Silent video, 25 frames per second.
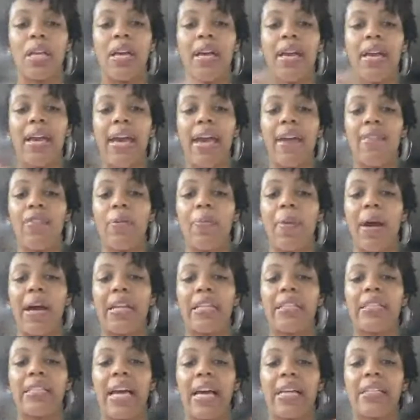Everybody's
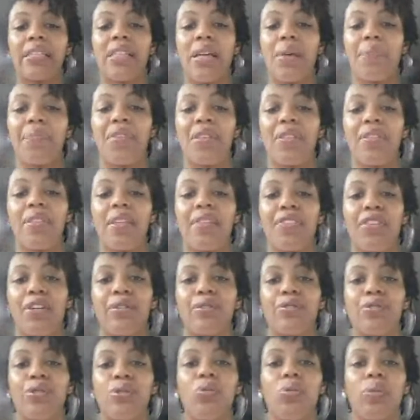got something that they're
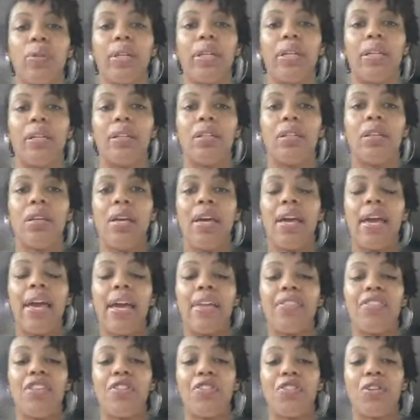doing and
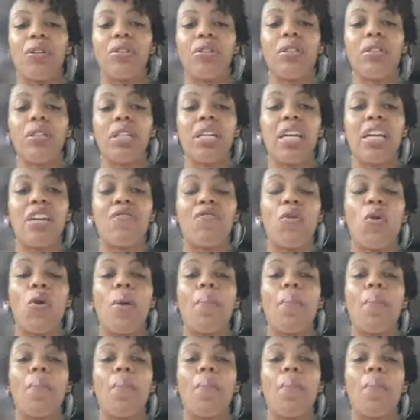that they're looking for,